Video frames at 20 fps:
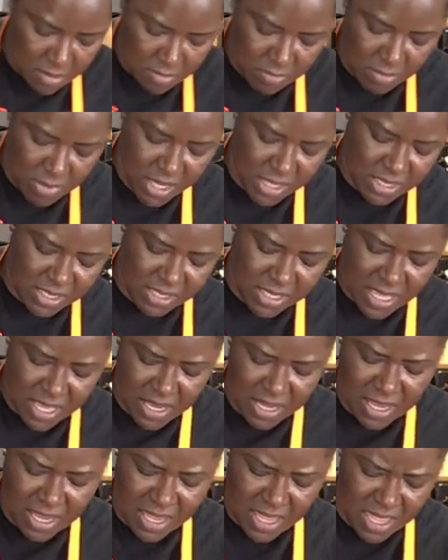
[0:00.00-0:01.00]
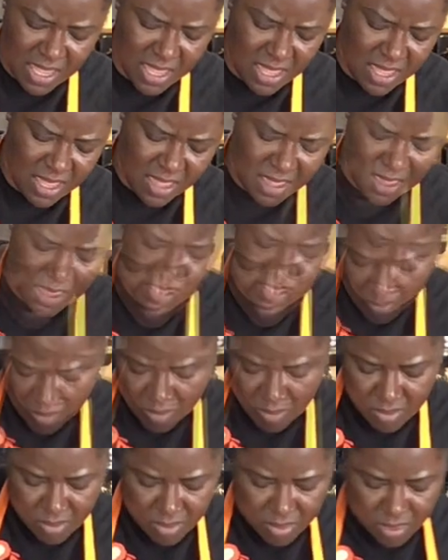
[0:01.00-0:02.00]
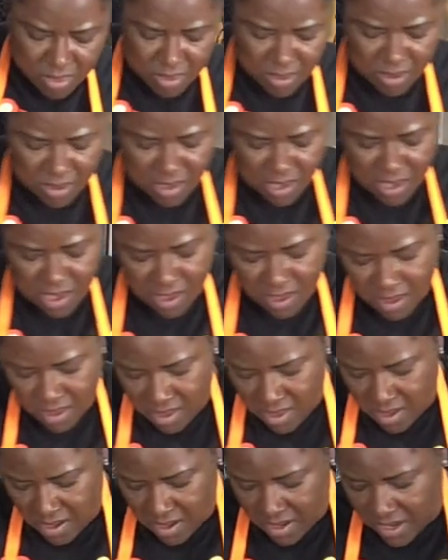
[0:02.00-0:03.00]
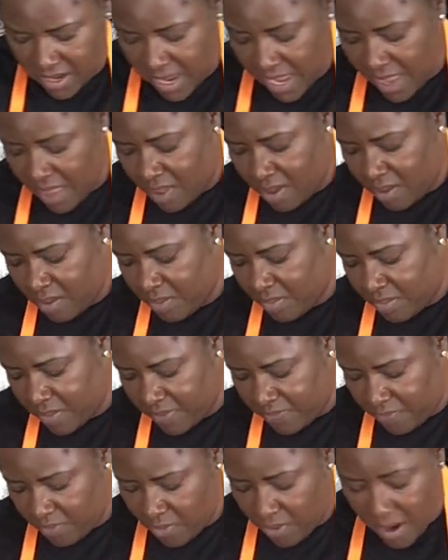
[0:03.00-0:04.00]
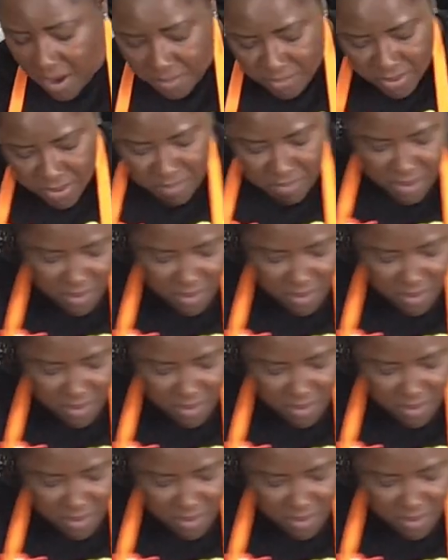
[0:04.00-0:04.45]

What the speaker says: Mix that in. Okay. Now, before I put